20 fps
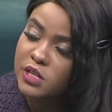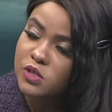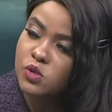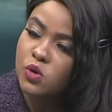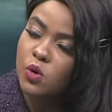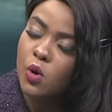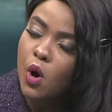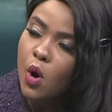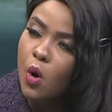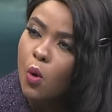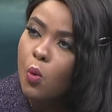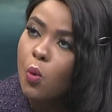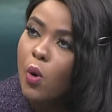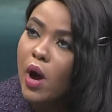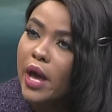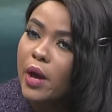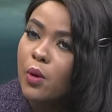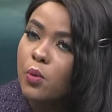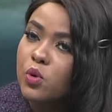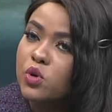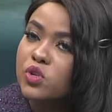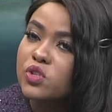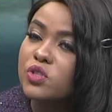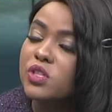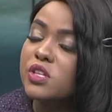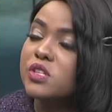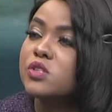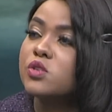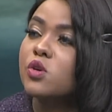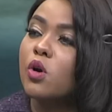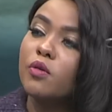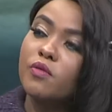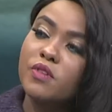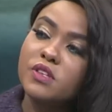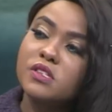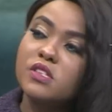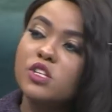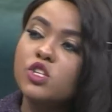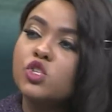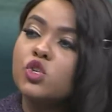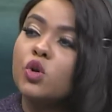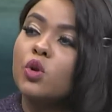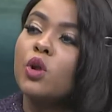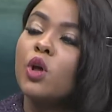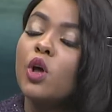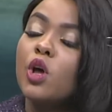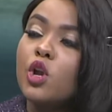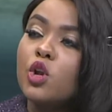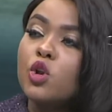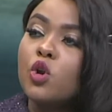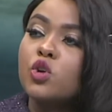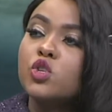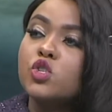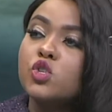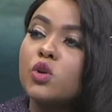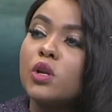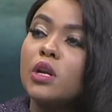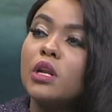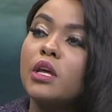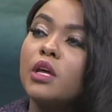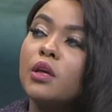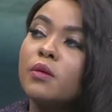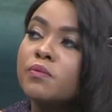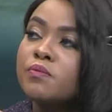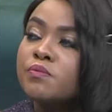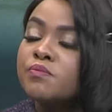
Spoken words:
So why would this conversation not really